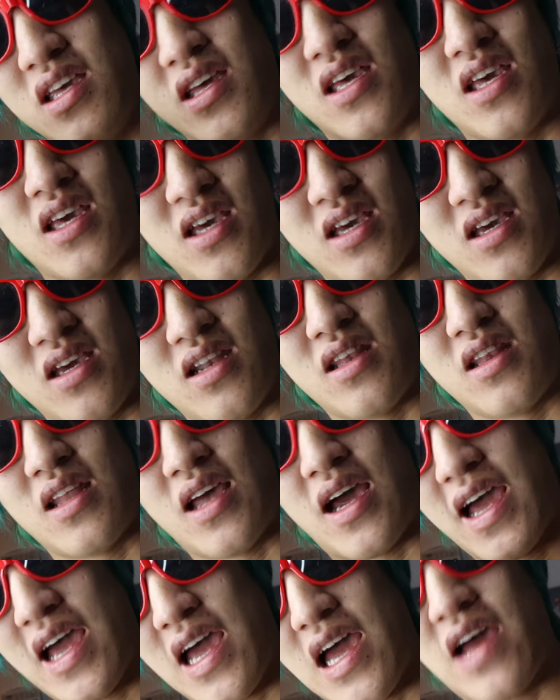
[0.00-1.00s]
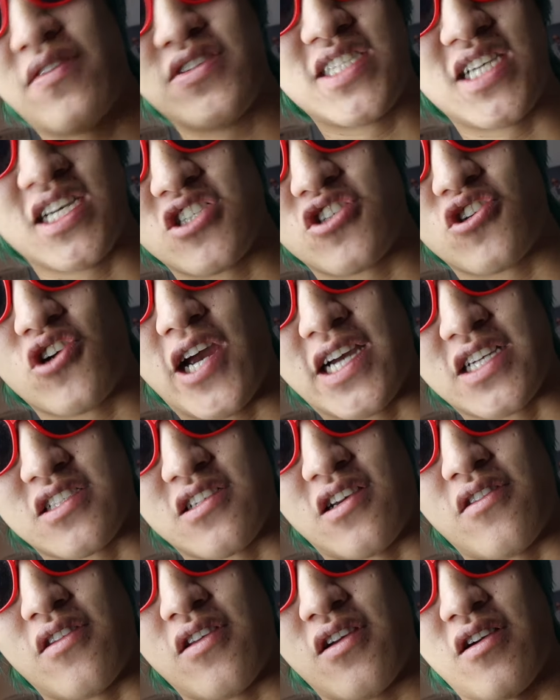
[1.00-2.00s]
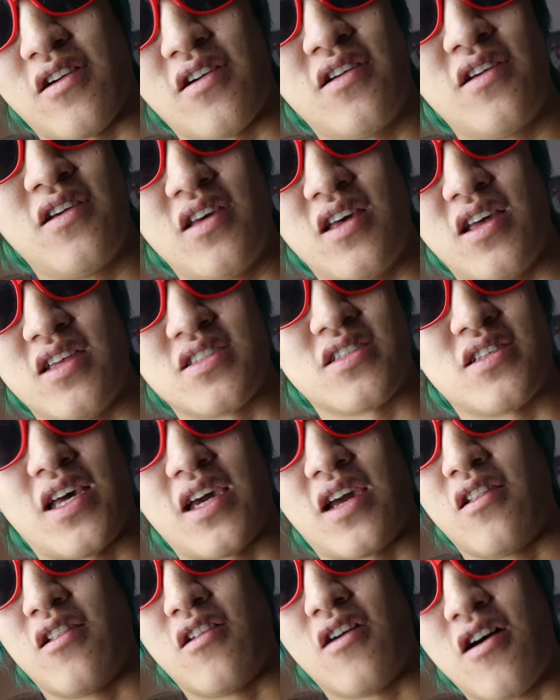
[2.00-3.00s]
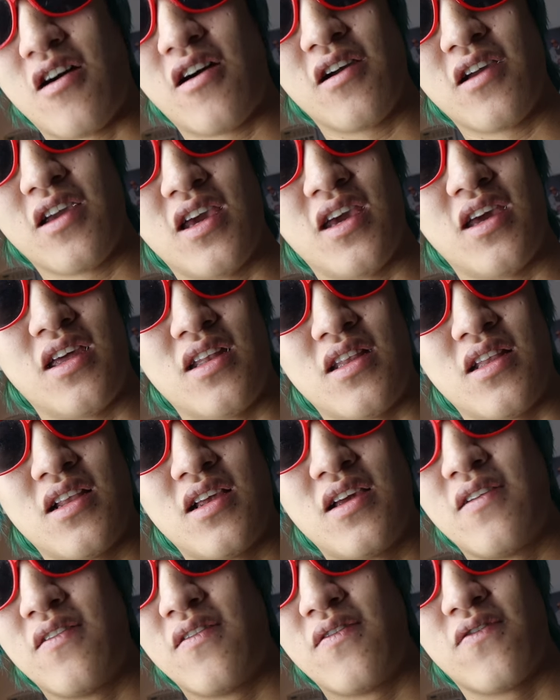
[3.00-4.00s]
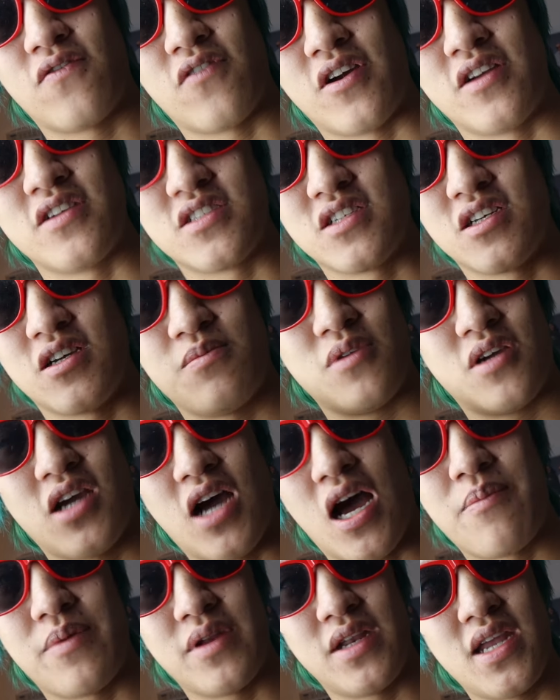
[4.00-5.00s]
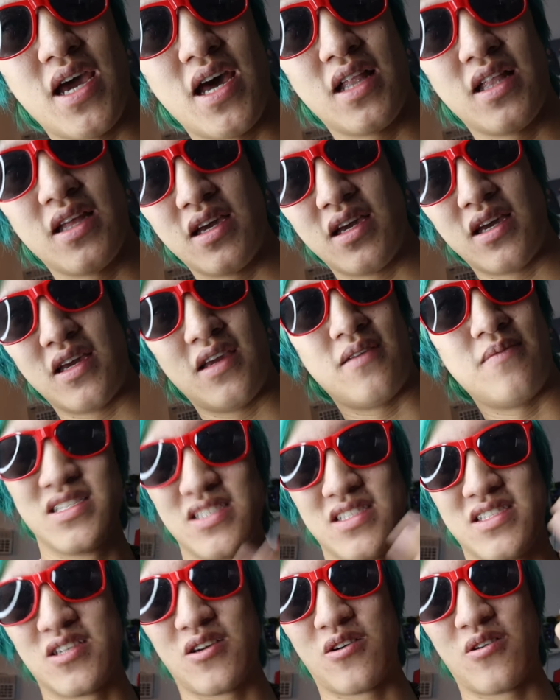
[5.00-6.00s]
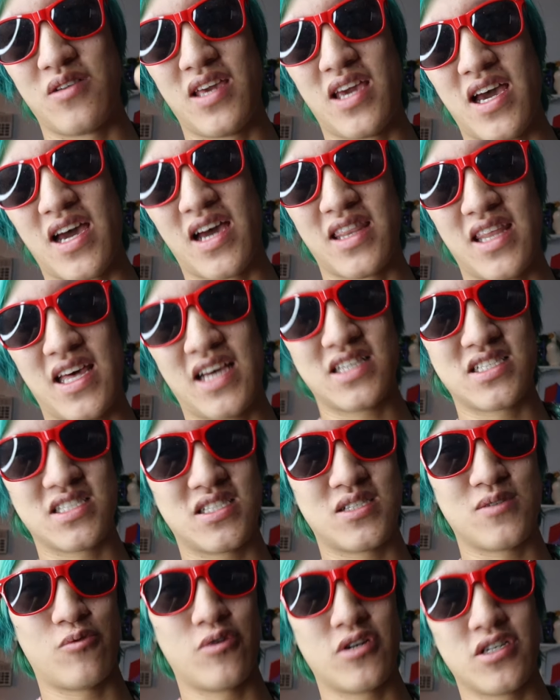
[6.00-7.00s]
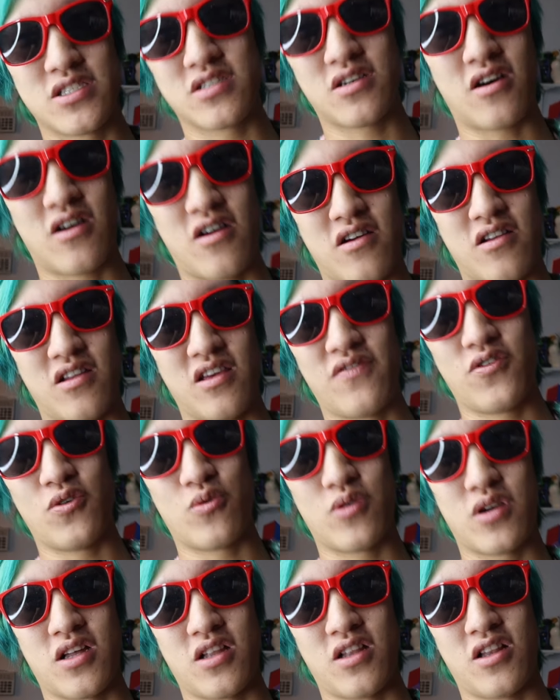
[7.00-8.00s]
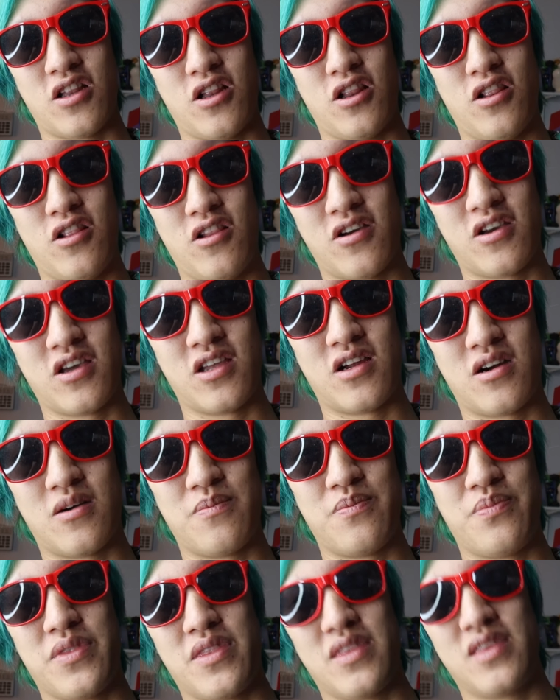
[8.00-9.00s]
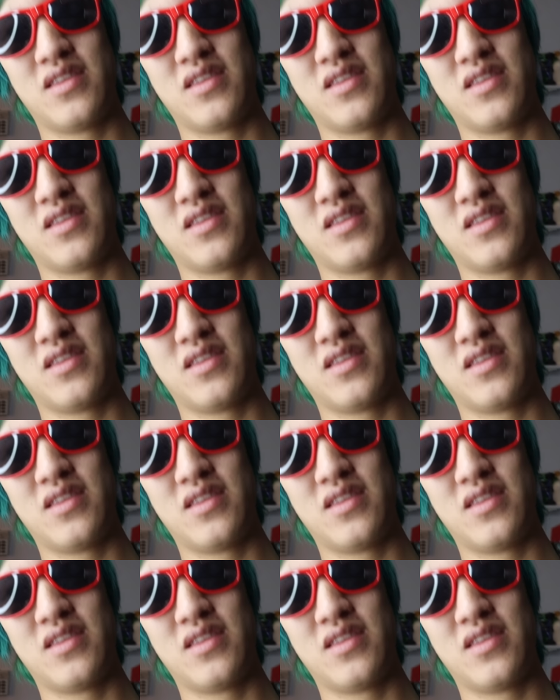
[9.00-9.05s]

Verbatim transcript: And I have six tracks on there. It's like Login, Friendship, Coppinelli, and so yeah, that's what it's called if you wanna look it up.